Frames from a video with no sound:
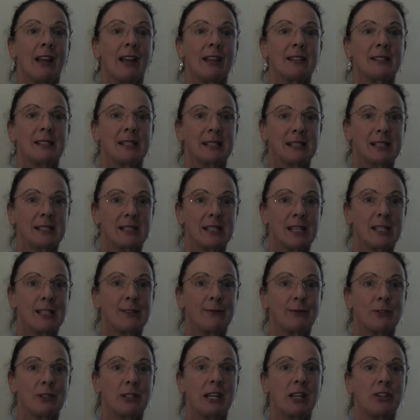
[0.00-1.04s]

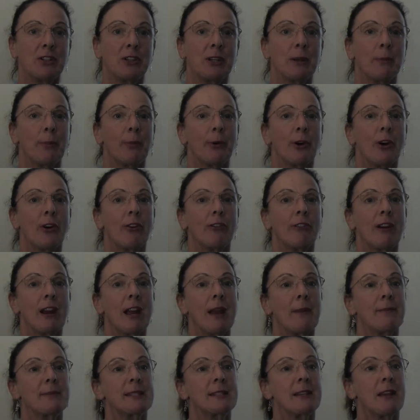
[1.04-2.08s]
successful teaching
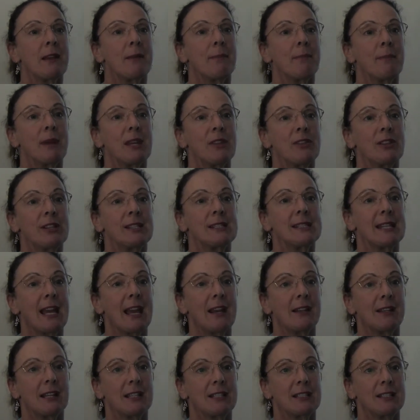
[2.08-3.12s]
programs, methods
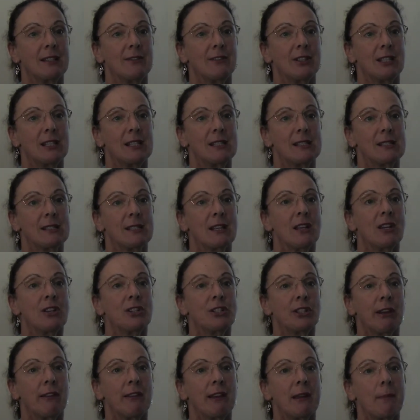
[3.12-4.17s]
and activities,
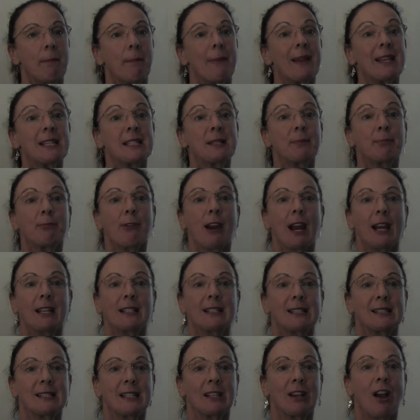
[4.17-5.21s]
sharing best
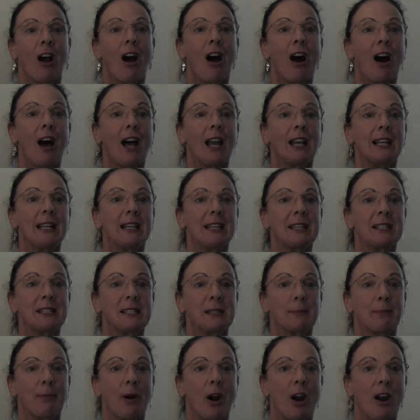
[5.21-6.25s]
practice and highly
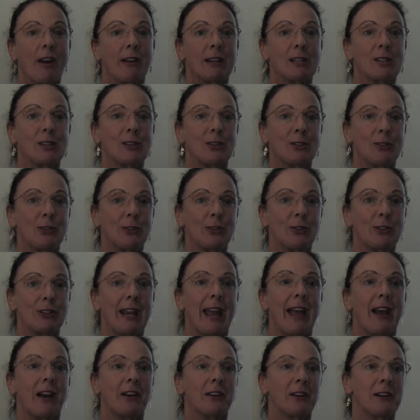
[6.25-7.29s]
inspiring student
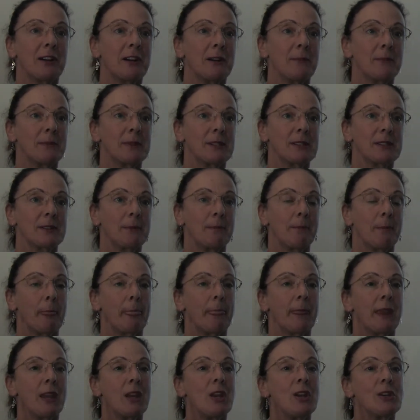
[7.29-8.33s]
outcomes.
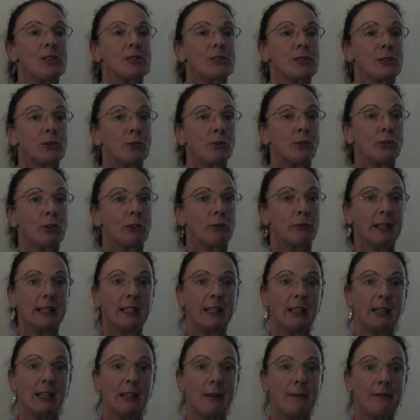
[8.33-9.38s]
School
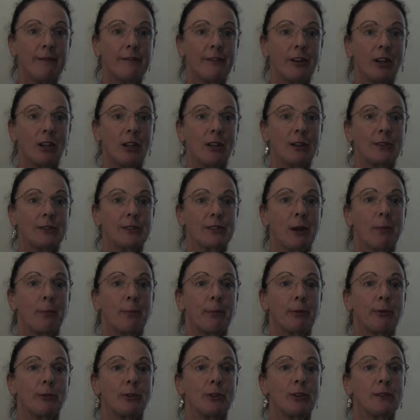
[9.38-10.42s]
curriculum follows
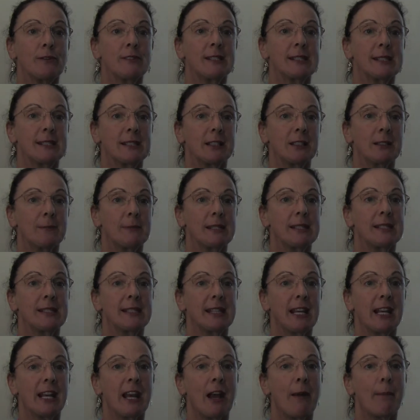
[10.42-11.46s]
approved syllabus
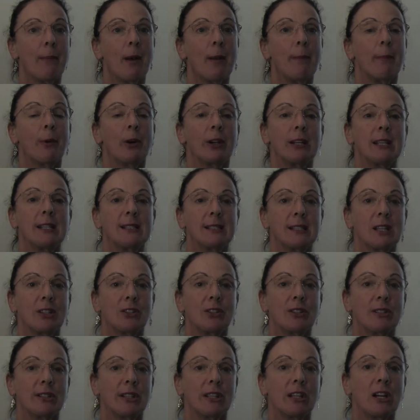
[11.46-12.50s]
set out by bodies
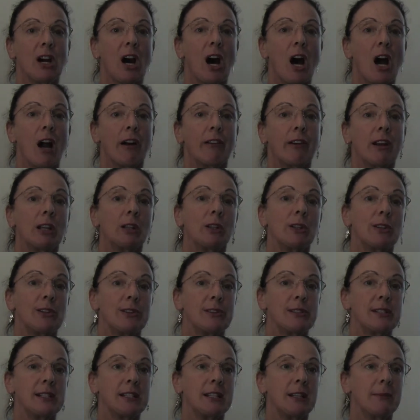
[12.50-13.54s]
such as the and
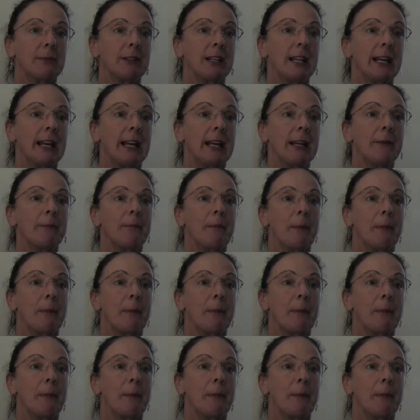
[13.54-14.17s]
QCAA.